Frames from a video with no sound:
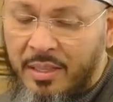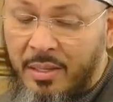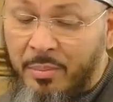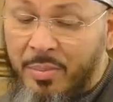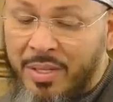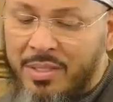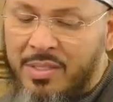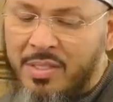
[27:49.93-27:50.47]
And
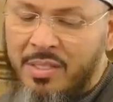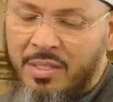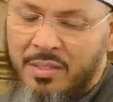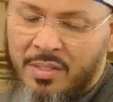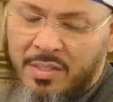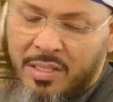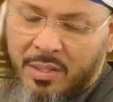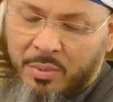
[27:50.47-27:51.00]
the big
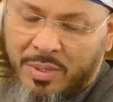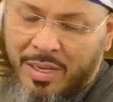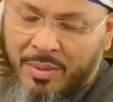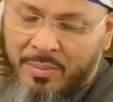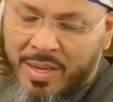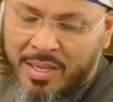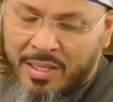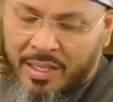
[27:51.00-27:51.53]
sins that we
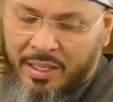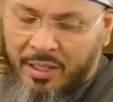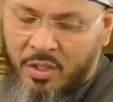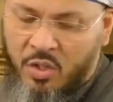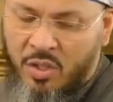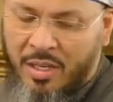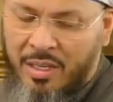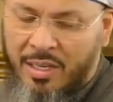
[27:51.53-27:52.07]
are making,
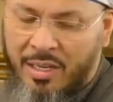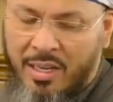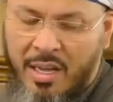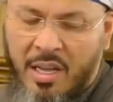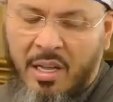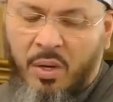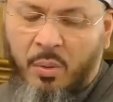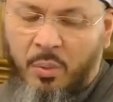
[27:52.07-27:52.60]
inshallah,
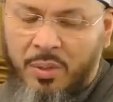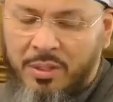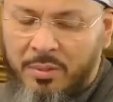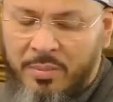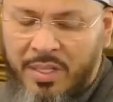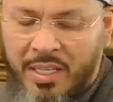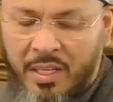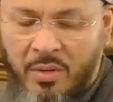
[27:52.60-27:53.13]

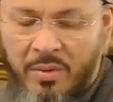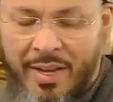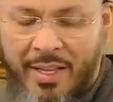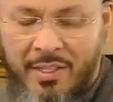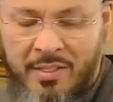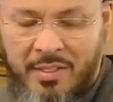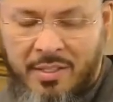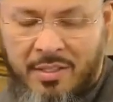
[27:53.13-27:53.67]
will be
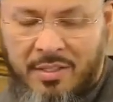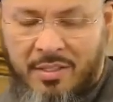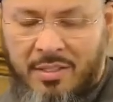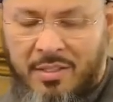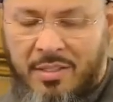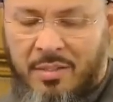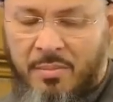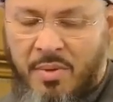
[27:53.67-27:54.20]
erased
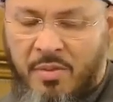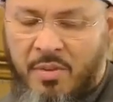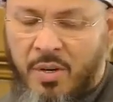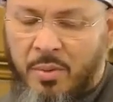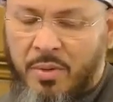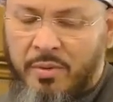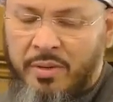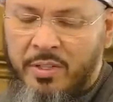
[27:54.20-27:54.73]

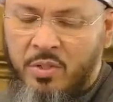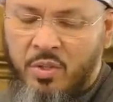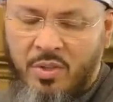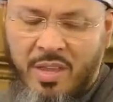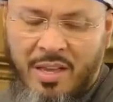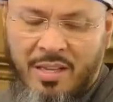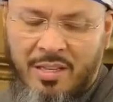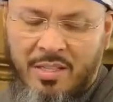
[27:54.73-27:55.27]
before we reach
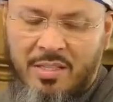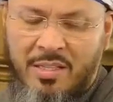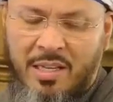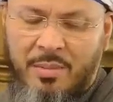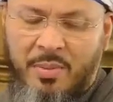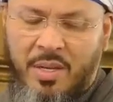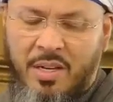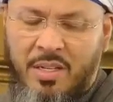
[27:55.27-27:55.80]
to the other
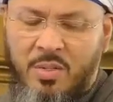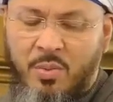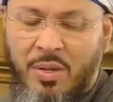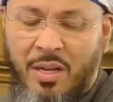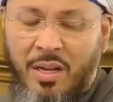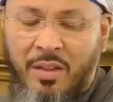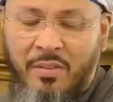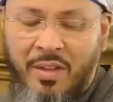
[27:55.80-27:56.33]
side because
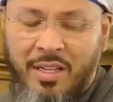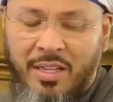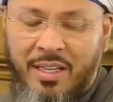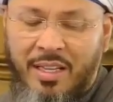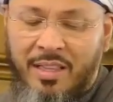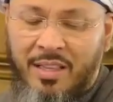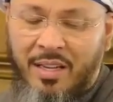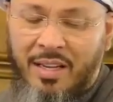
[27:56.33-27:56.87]
we are
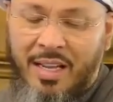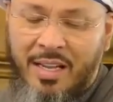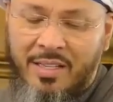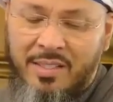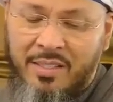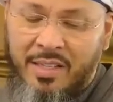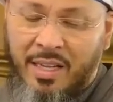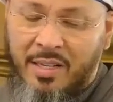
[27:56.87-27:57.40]
living in the
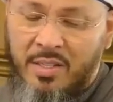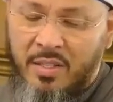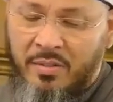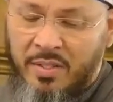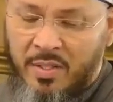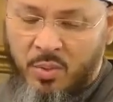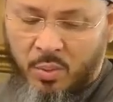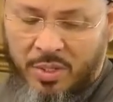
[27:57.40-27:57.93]
last days
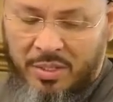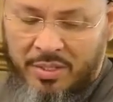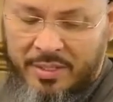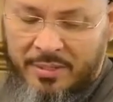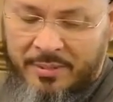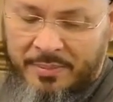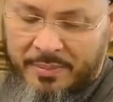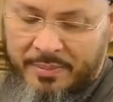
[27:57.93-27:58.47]
of this
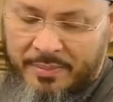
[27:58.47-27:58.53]
world.